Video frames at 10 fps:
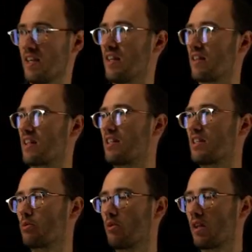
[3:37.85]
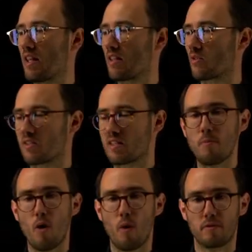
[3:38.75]
that this will lead to
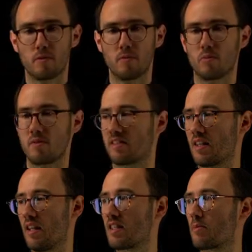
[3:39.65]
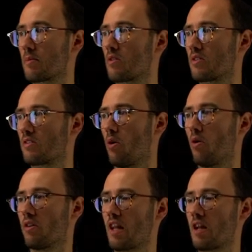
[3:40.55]
suboptimal results, because the
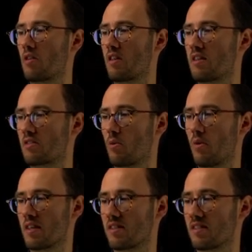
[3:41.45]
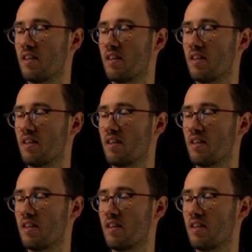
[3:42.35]
ordinary least squares